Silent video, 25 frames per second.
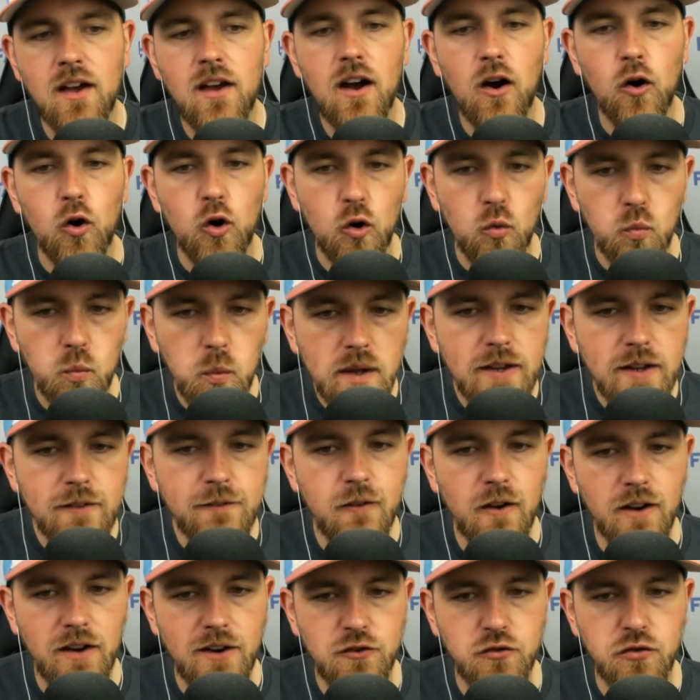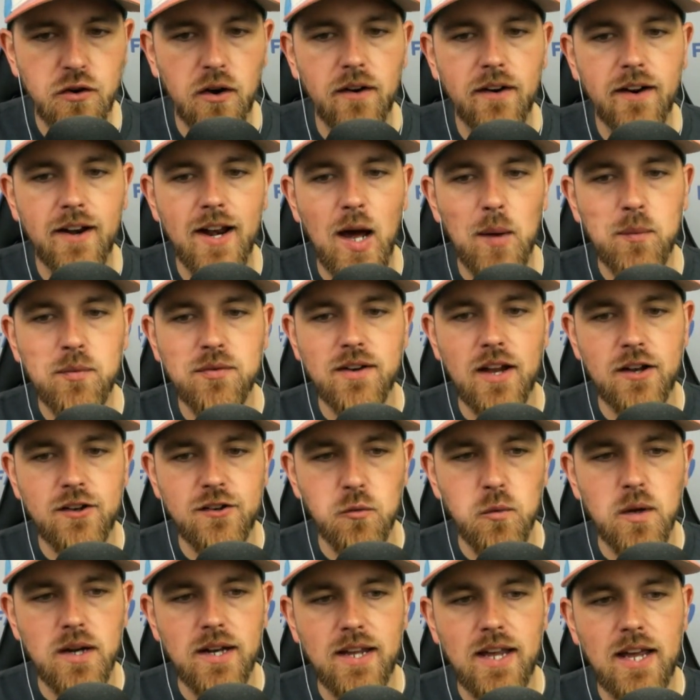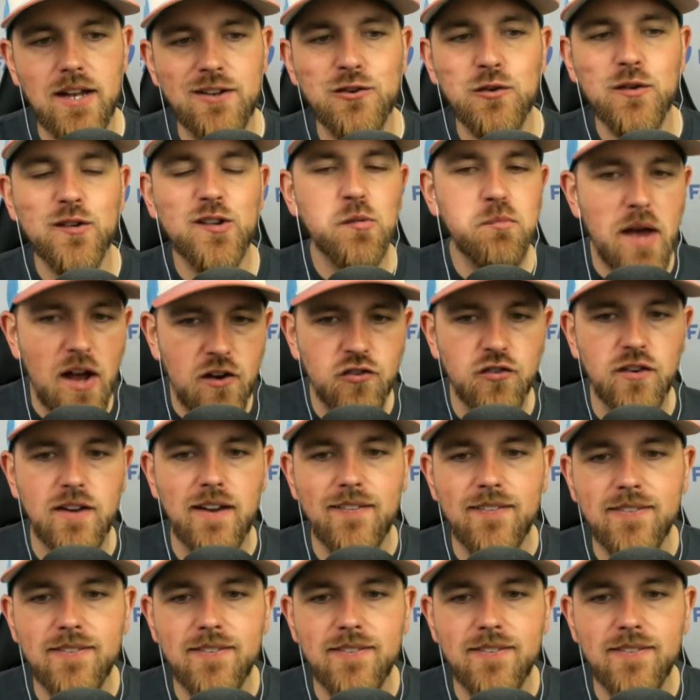are a really fun contrarian option I do want to get to, especially in